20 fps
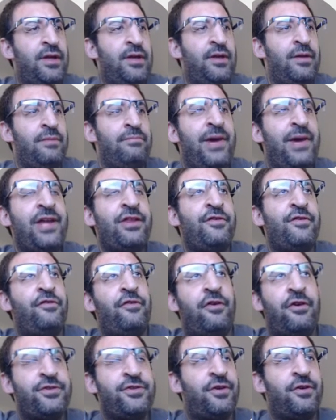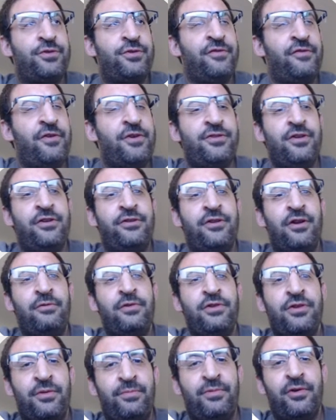make the first letter
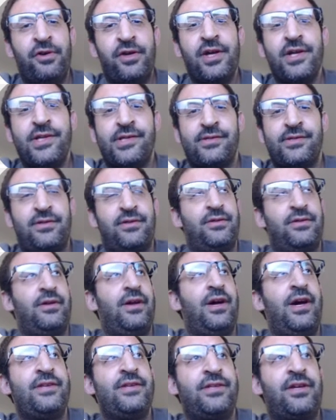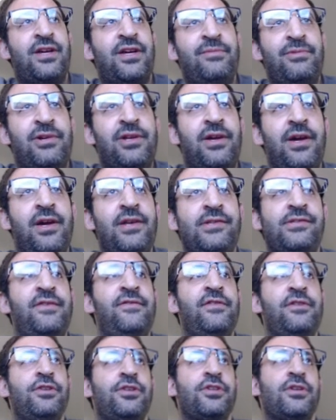with uppercase as a camel case
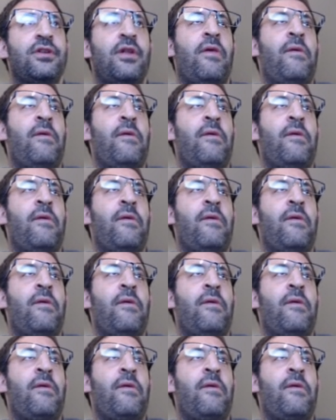definition.